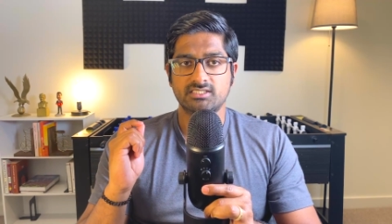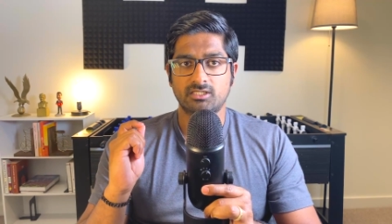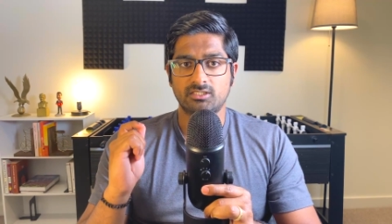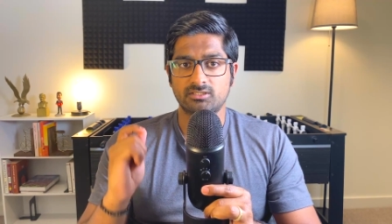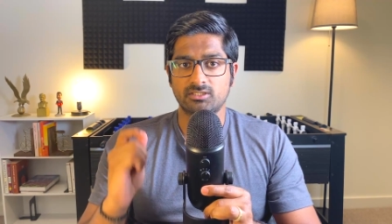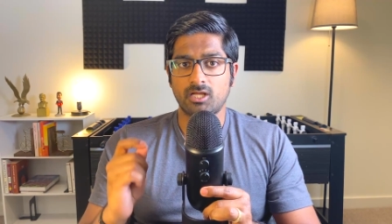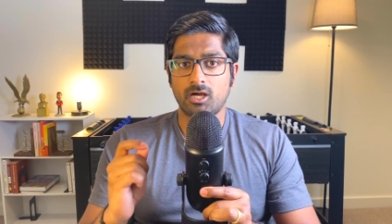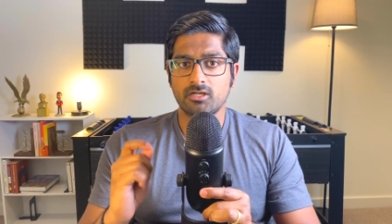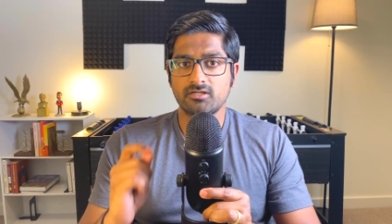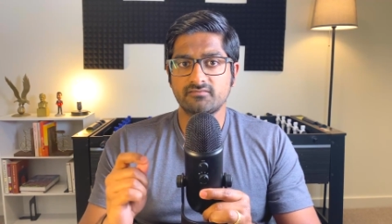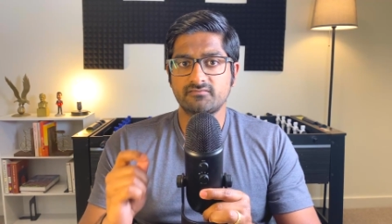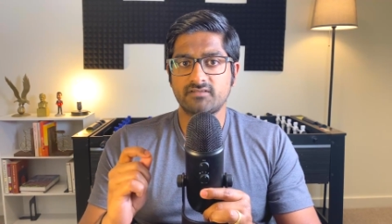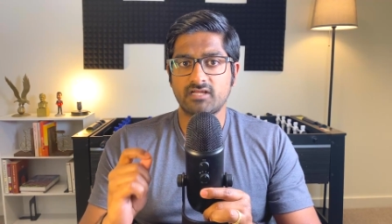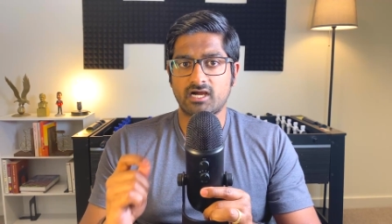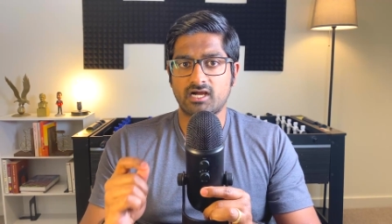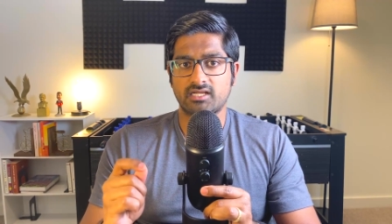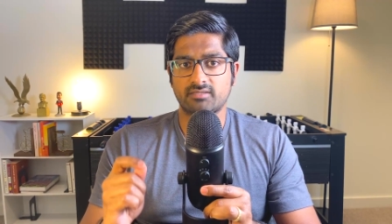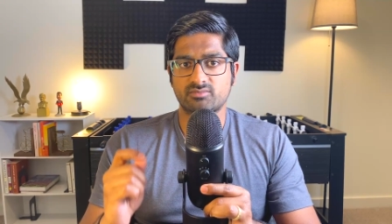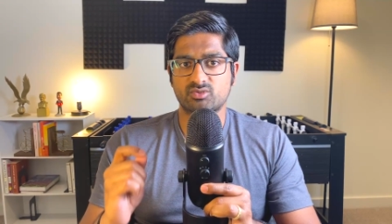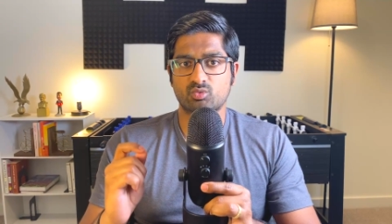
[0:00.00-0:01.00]
a lot of
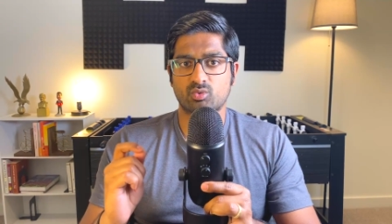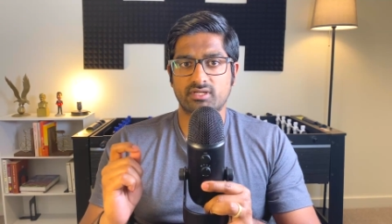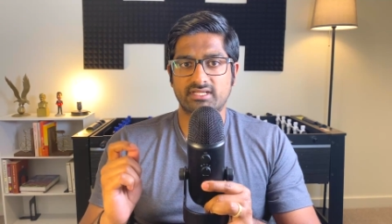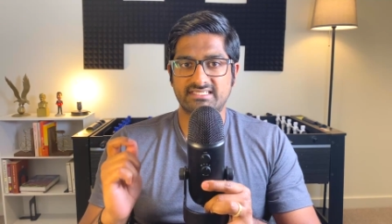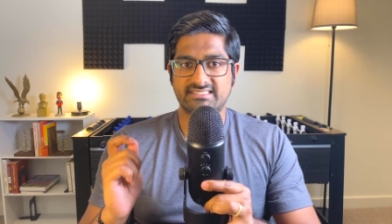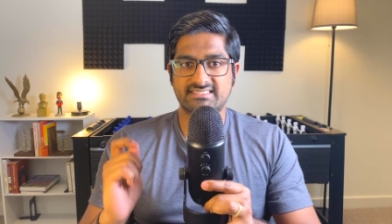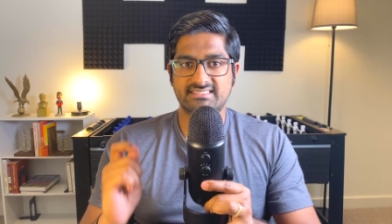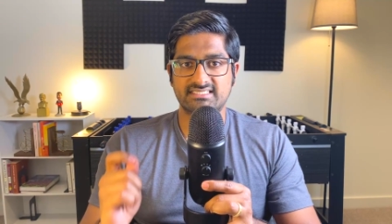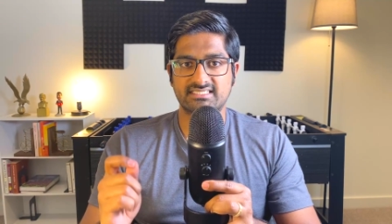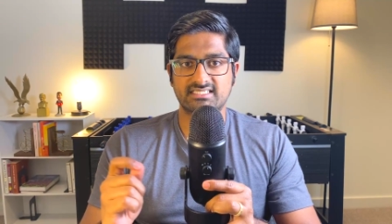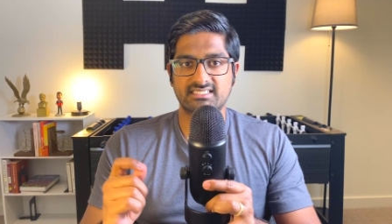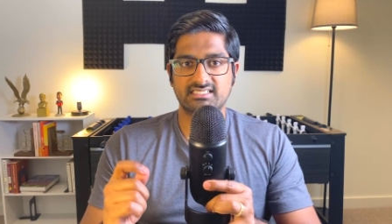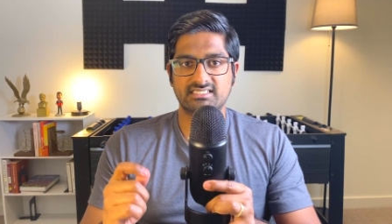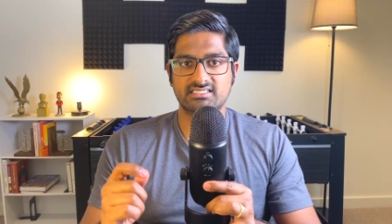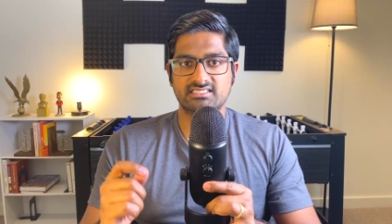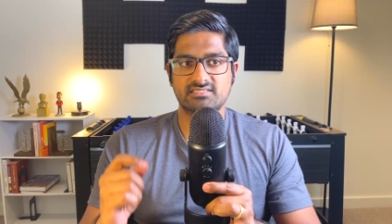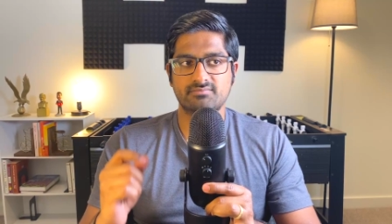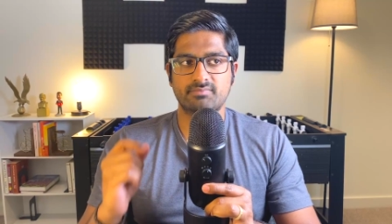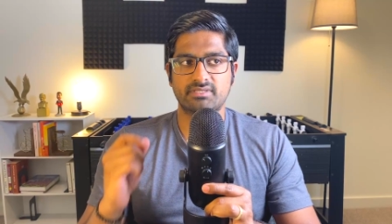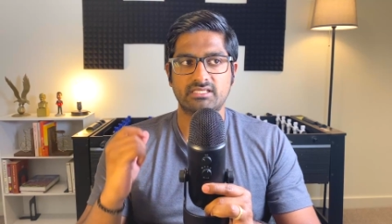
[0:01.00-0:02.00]
times what I see
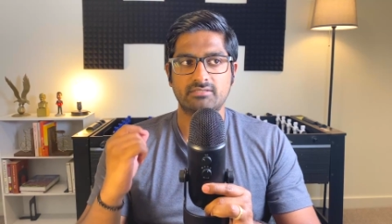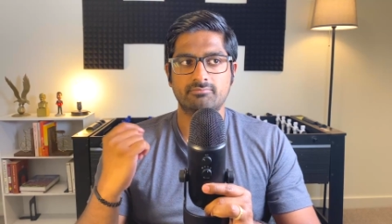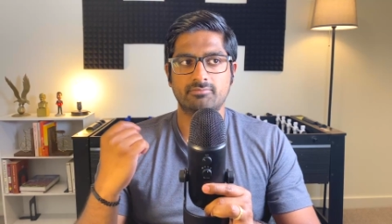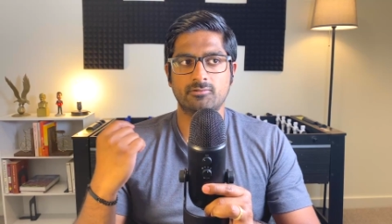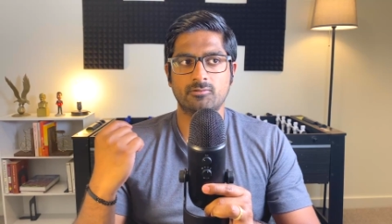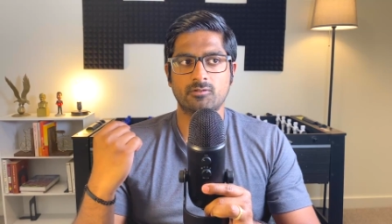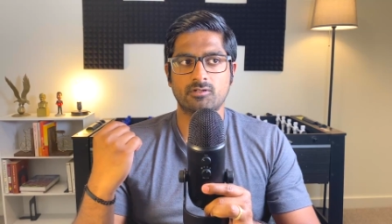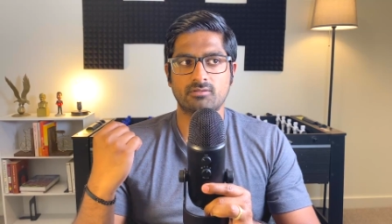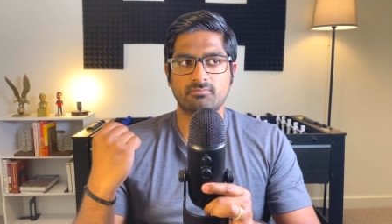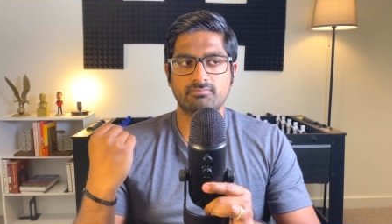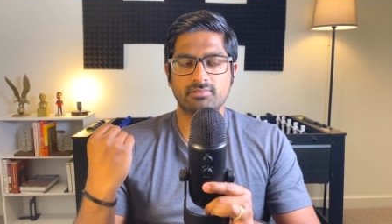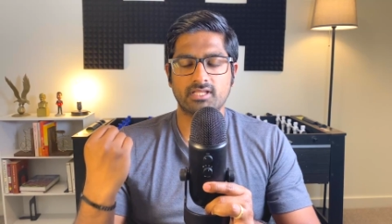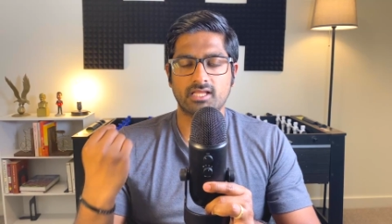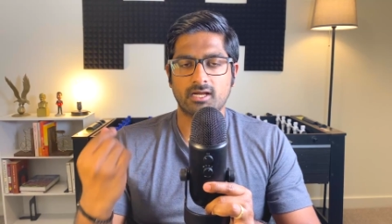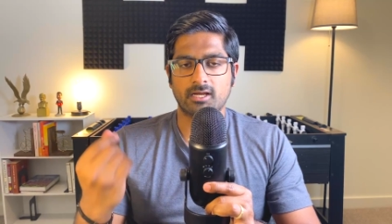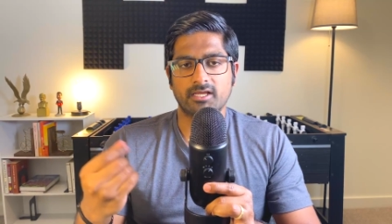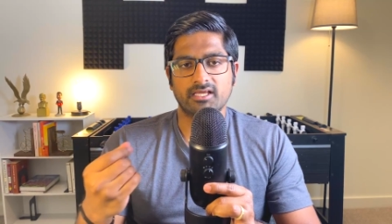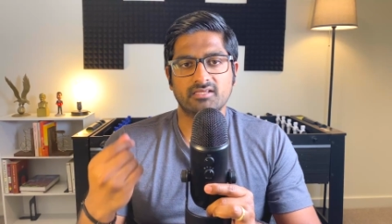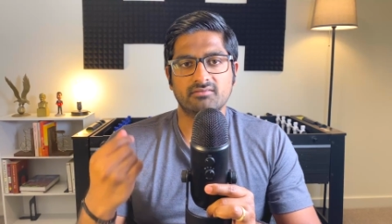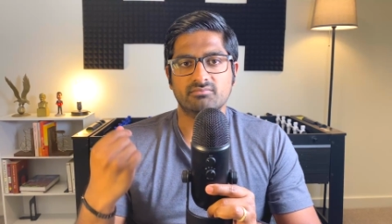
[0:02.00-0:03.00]
is people
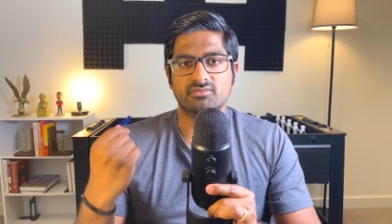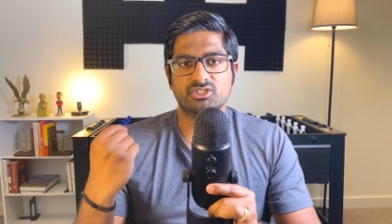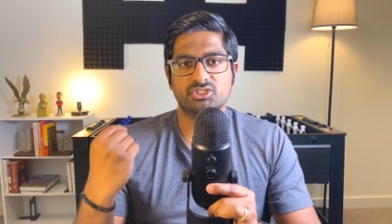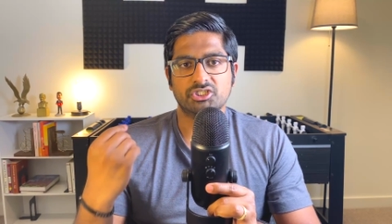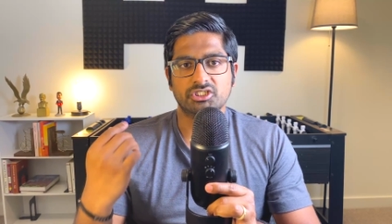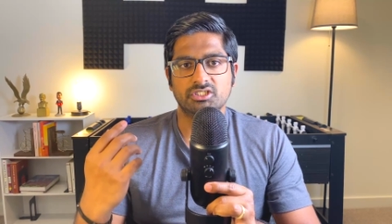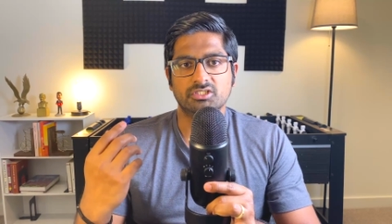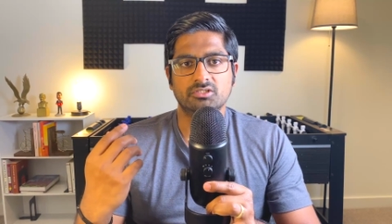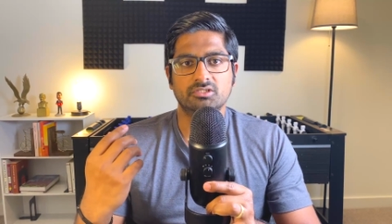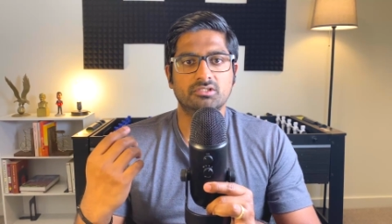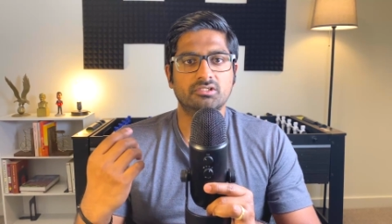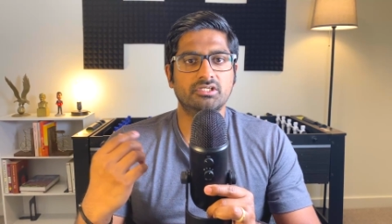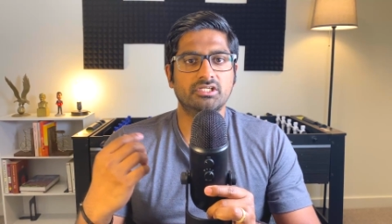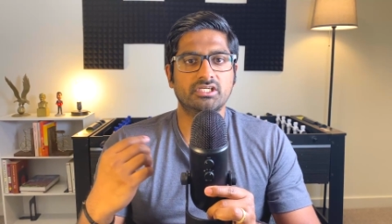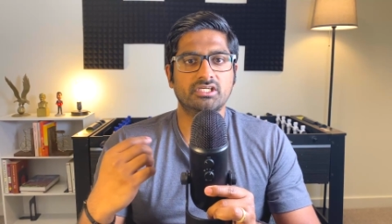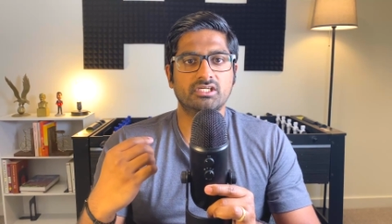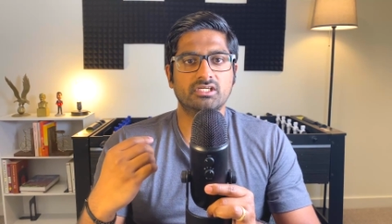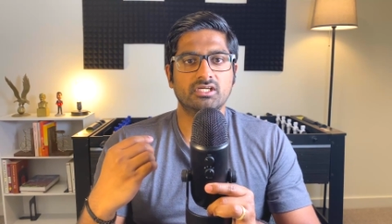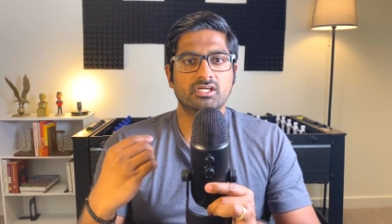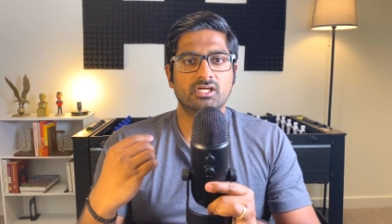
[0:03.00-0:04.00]
applying machine
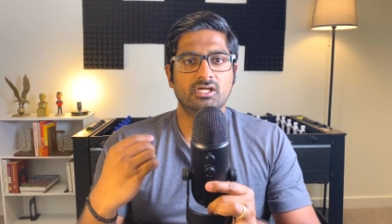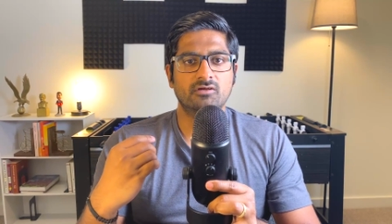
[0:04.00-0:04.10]
learning